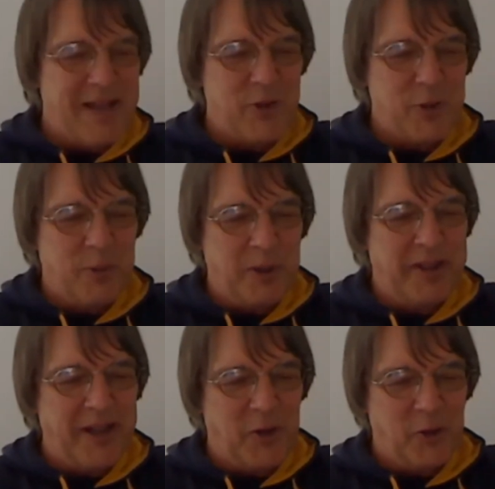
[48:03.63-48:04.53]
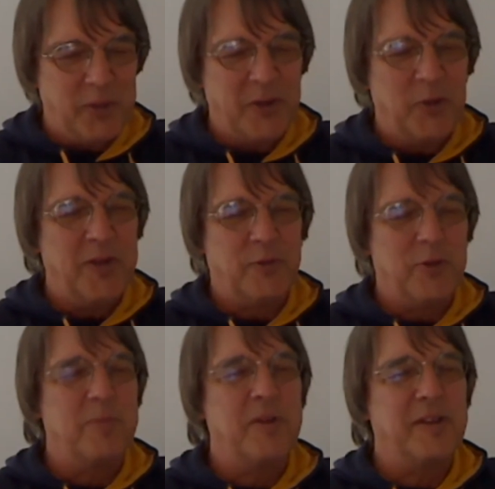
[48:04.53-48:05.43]
as you pointed out, we don't have
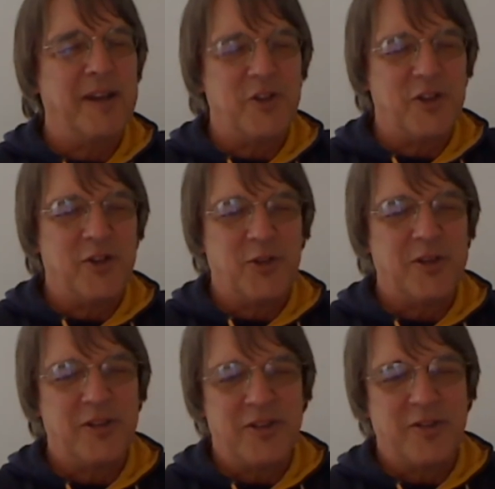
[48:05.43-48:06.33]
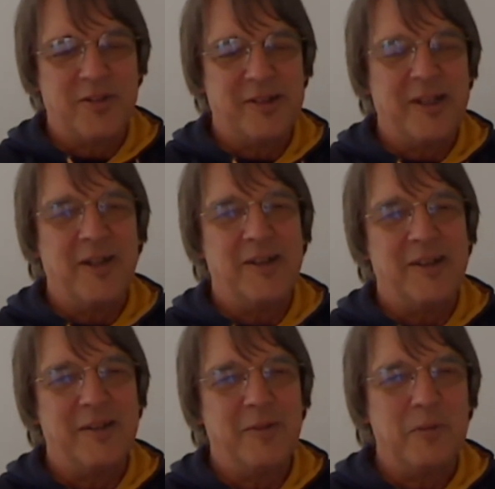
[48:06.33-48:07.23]
tryptic digest, so this
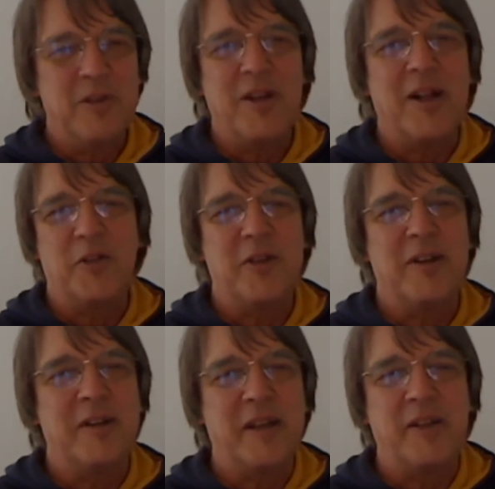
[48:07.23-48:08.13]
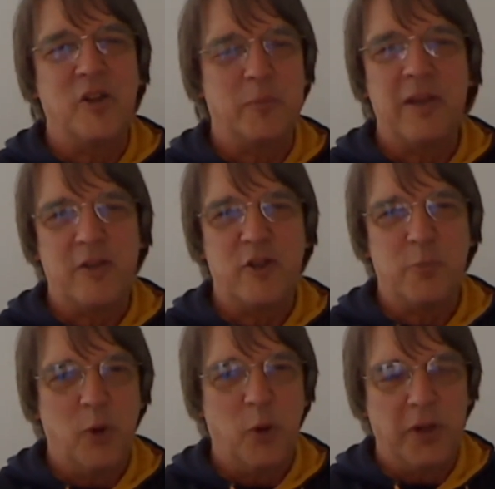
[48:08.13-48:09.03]
results in the data space
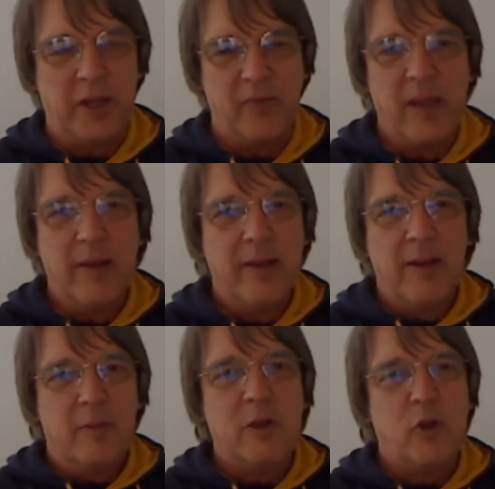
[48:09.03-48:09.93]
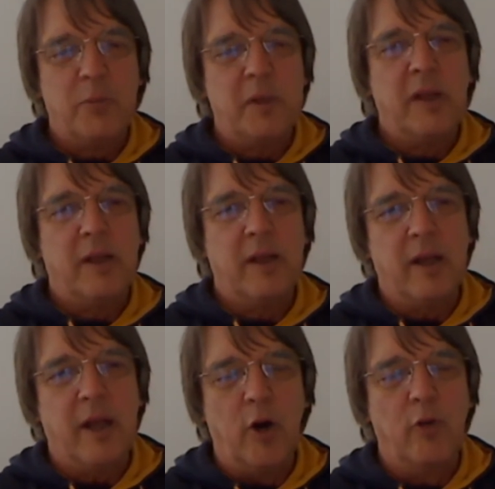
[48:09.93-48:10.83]
exploding. We typically
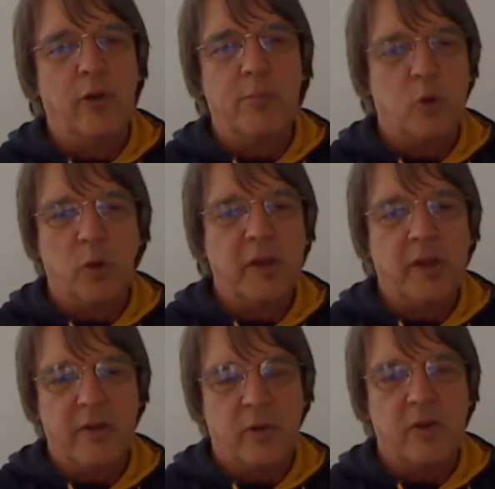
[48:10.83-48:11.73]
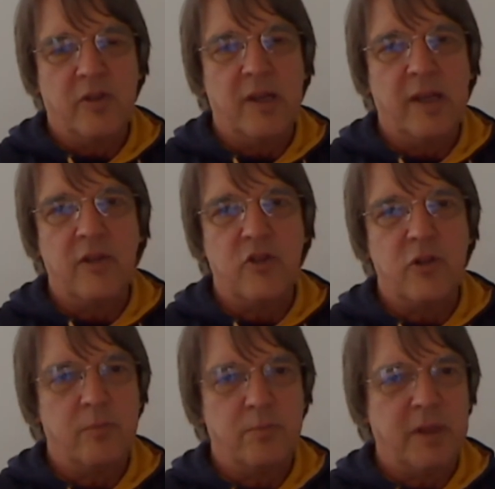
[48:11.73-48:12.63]
allow for protein
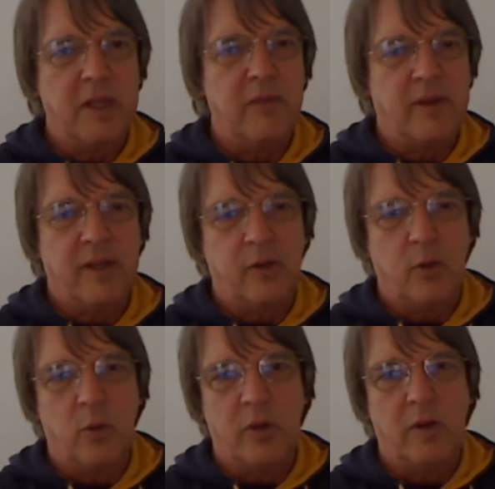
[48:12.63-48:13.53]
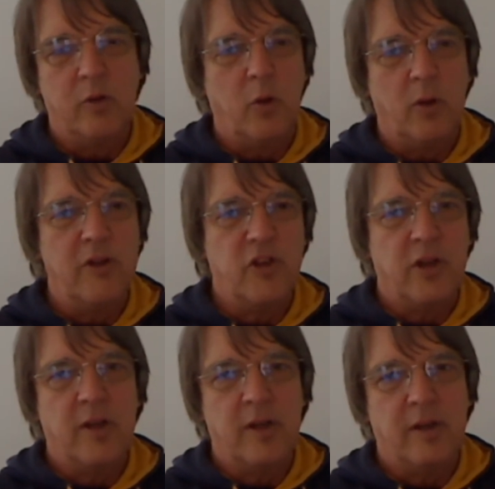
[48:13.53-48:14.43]
hydroxylation, but even that only on
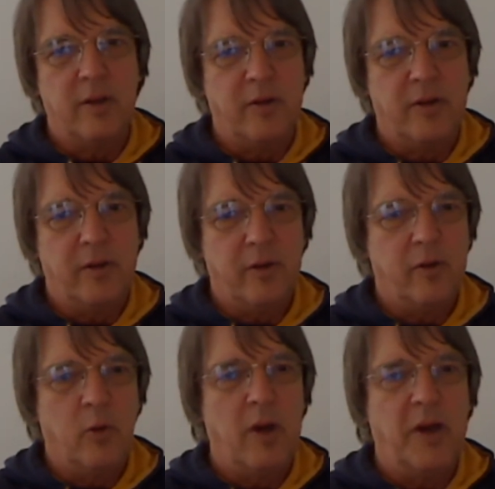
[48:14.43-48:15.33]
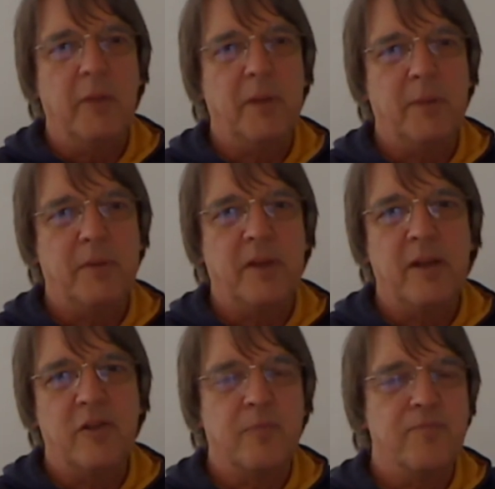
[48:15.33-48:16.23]
collagen and on no other
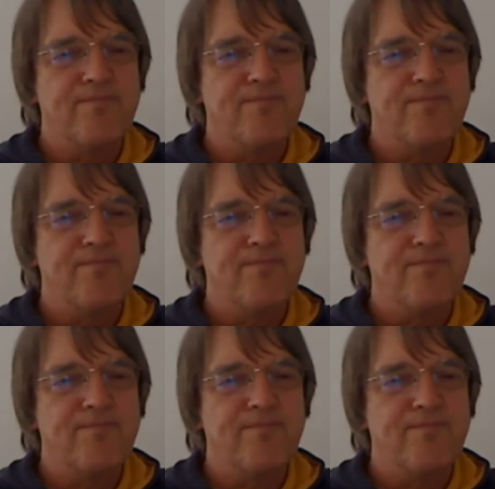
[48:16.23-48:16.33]
peptides,